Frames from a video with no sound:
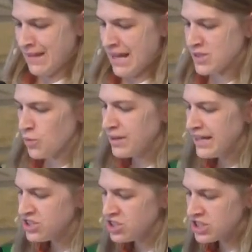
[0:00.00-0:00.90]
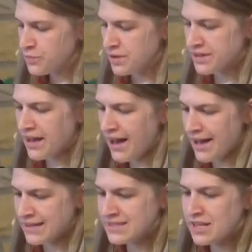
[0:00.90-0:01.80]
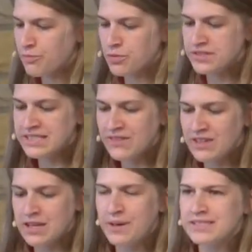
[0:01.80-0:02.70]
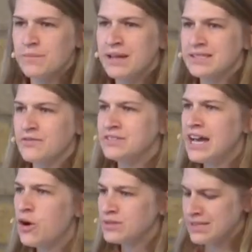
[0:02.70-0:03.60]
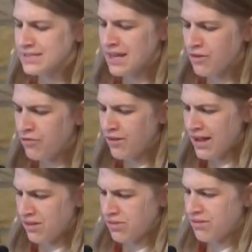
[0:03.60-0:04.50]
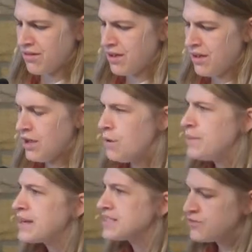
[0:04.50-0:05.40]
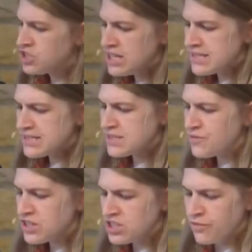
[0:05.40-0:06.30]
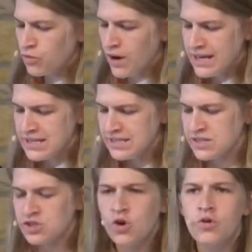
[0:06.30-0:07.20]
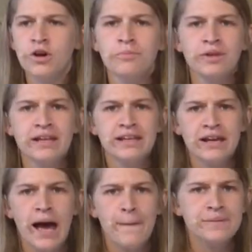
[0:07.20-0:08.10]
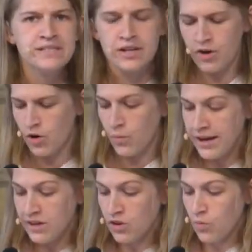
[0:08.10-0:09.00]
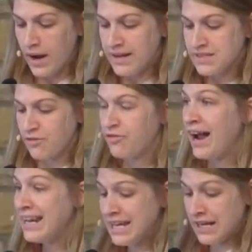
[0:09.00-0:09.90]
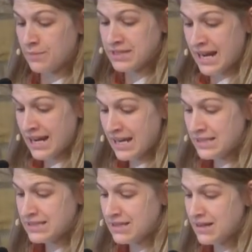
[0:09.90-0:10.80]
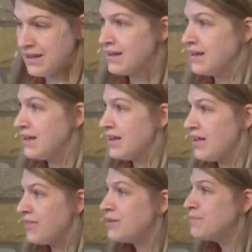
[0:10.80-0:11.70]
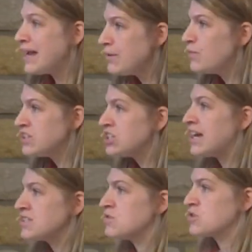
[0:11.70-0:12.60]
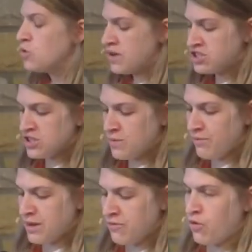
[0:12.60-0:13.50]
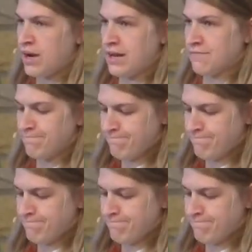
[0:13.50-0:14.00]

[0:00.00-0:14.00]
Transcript: As a relationship with God, instead of perceiving them as a means of doubt instead of faith. Because if Jesus' vision of greatness is so completely opposite of our regular ways of finding and obtaining it, then maybe we should ask those questions we've been avoiding.